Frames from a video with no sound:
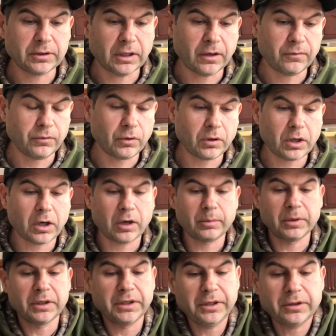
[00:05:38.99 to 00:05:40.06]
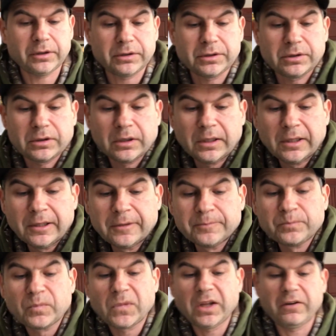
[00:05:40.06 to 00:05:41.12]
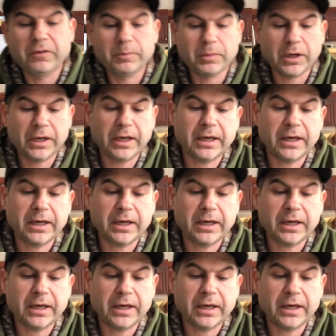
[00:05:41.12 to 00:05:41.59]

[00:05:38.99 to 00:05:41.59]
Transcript: Now fluorocarbon leaders, everybody